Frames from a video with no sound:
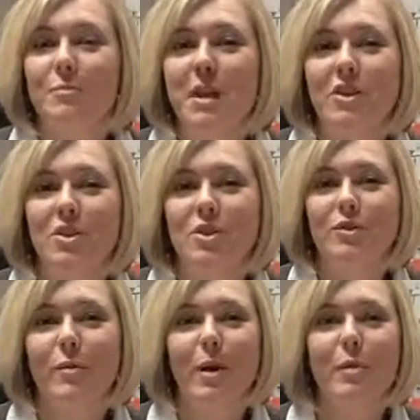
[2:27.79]

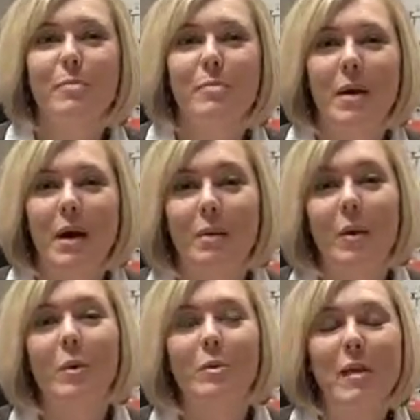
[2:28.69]
pictures from our
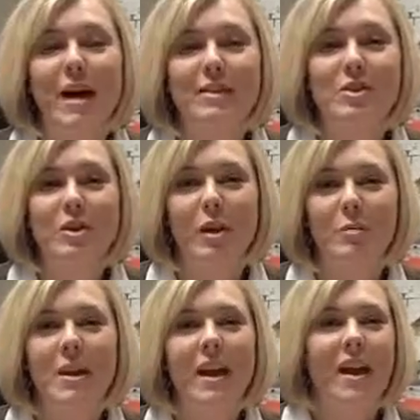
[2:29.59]
own past trip,